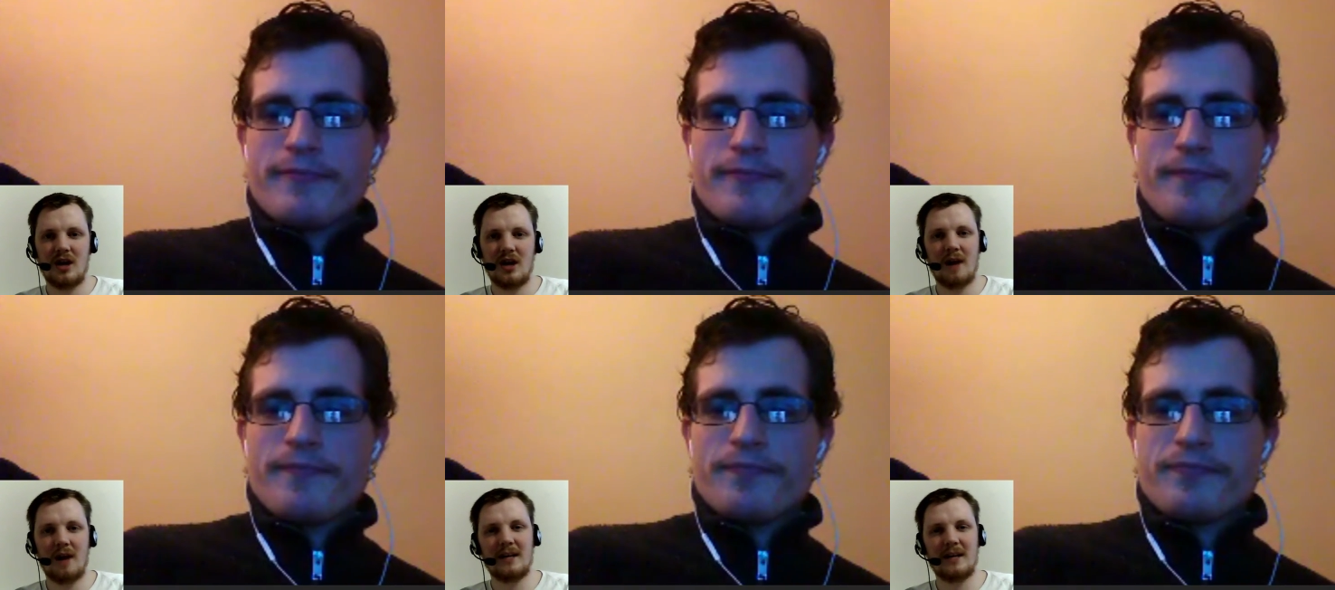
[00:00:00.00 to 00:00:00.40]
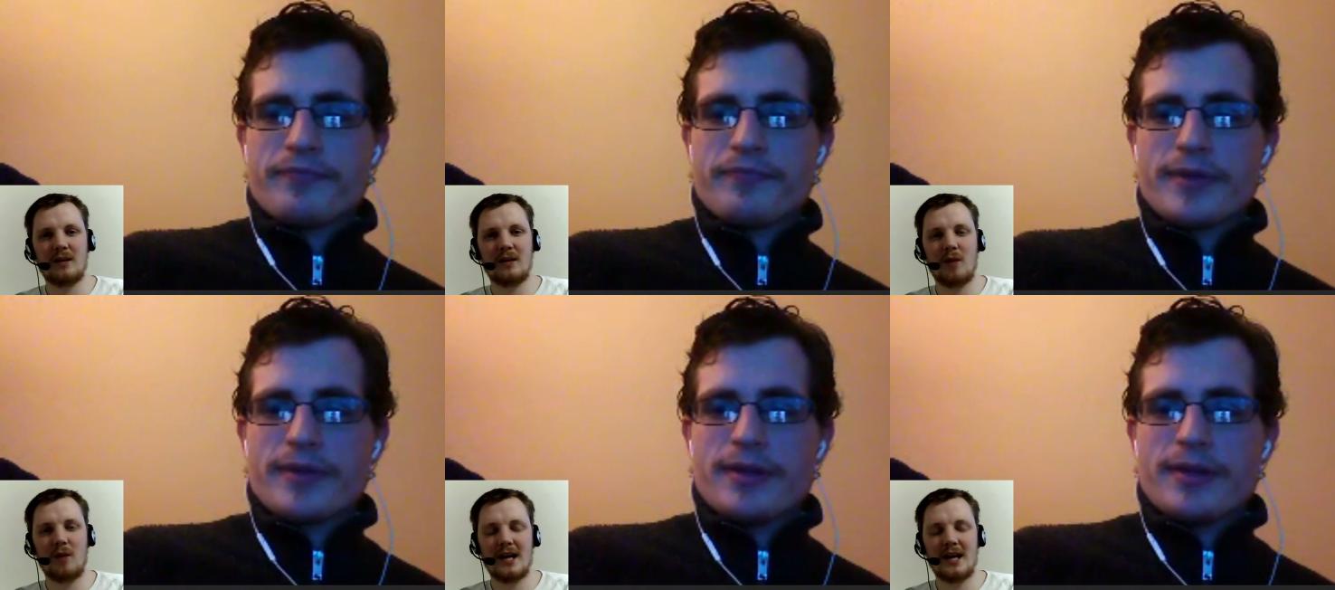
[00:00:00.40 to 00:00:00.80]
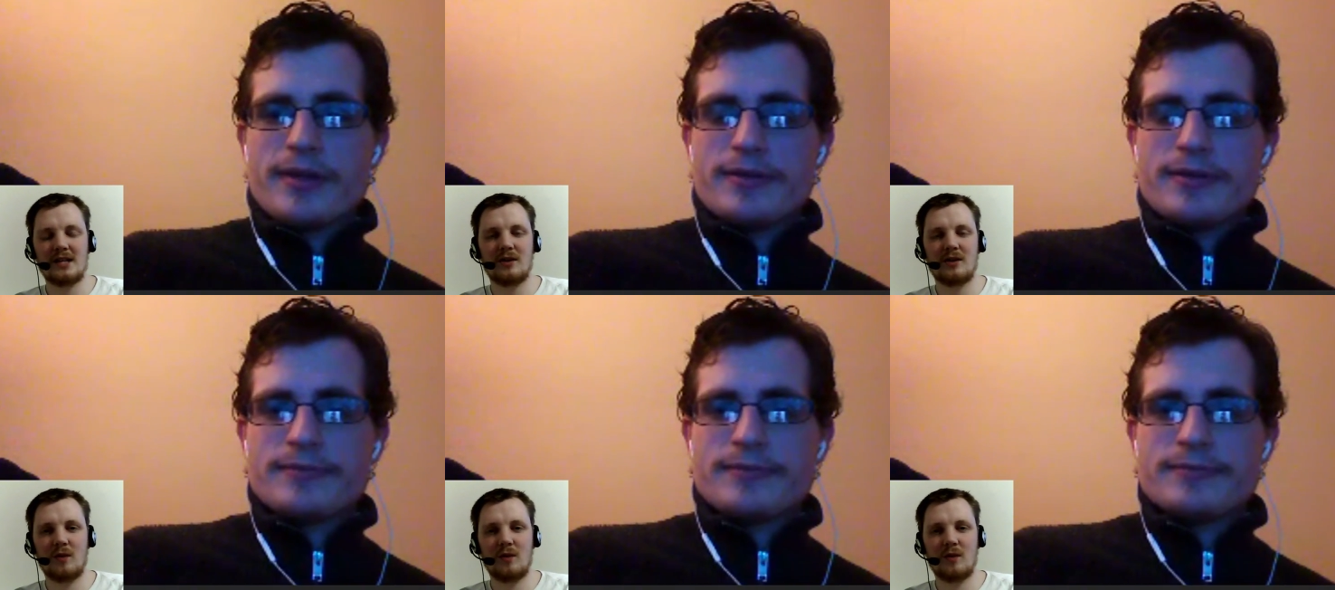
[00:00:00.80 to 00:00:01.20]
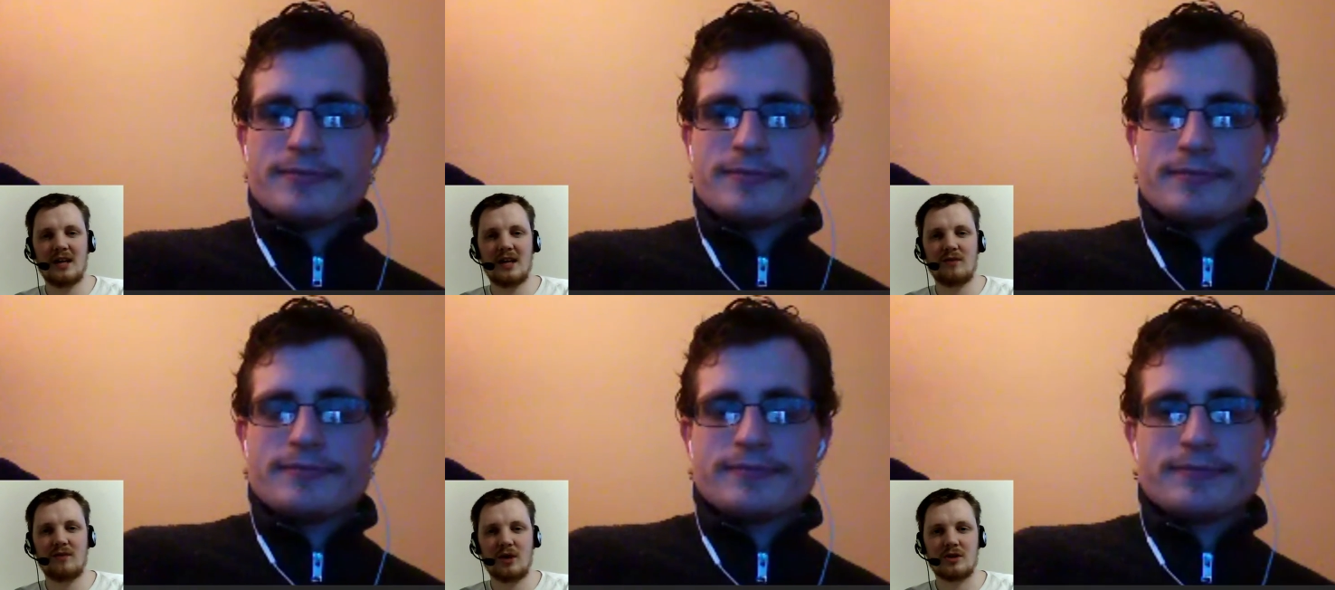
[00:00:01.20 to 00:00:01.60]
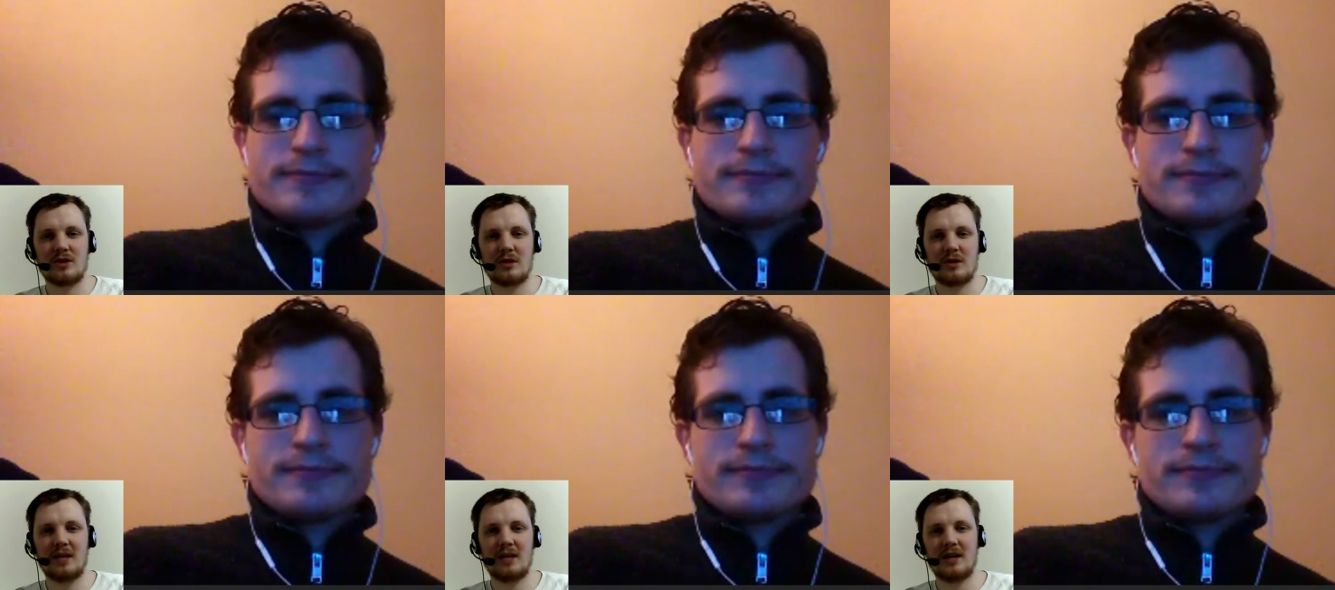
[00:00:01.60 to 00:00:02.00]
Speaker 1: I mean, the way the way Rotten
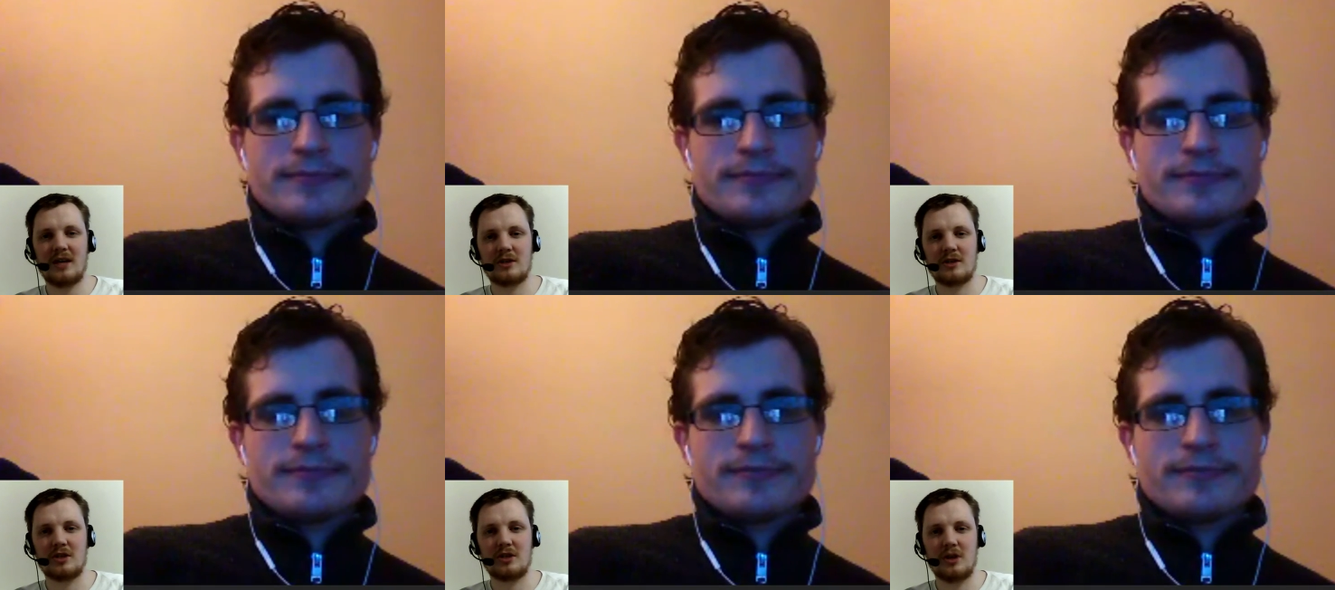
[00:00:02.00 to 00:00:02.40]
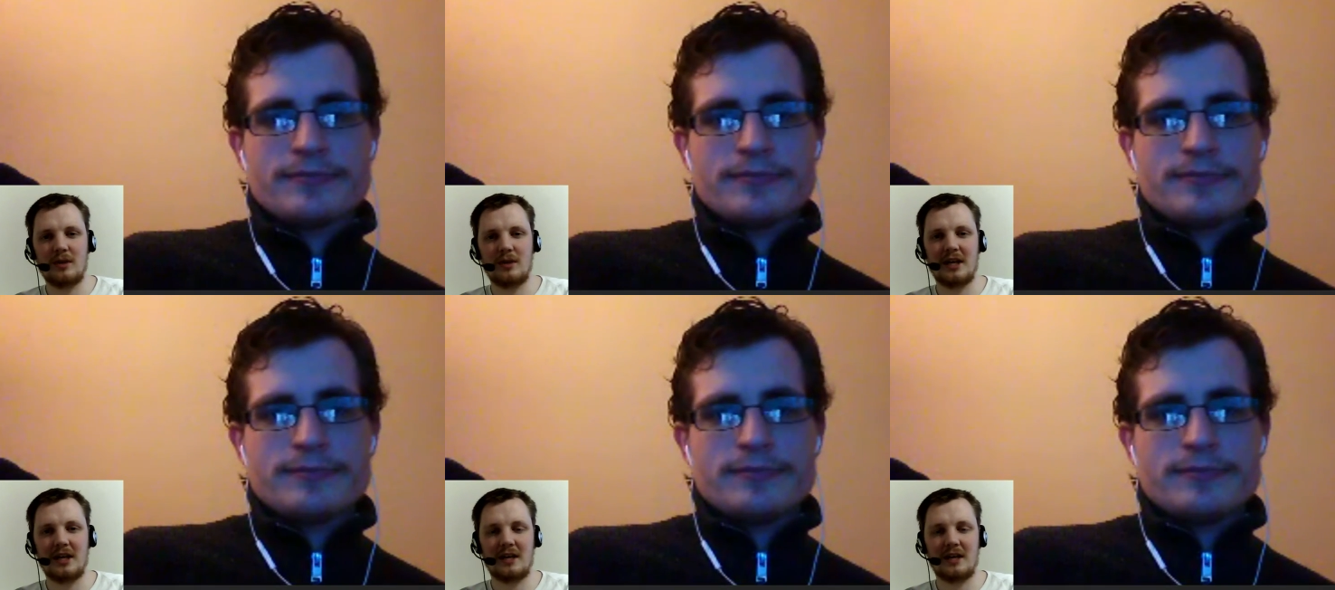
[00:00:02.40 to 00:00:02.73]
Tomatoes are doing it,